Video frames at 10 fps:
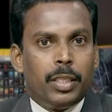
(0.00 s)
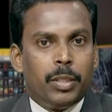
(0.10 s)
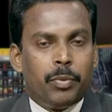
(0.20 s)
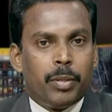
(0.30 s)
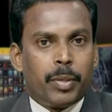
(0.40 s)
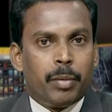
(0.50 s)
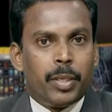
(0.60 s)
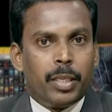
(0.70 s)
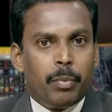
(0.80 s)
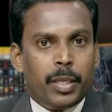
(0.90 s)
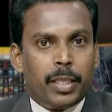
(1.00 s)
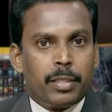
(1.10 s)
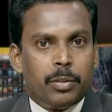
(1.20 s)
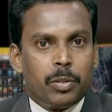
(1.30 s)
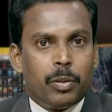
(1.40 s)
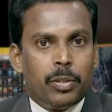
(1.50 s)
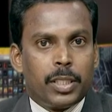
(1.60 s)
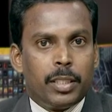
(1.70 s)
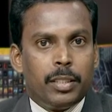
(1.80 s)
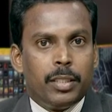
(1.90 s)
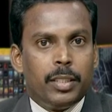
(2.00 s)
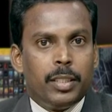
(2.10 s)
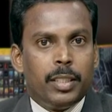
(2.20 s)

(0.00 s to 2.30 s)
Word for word: If m comma w has no solution,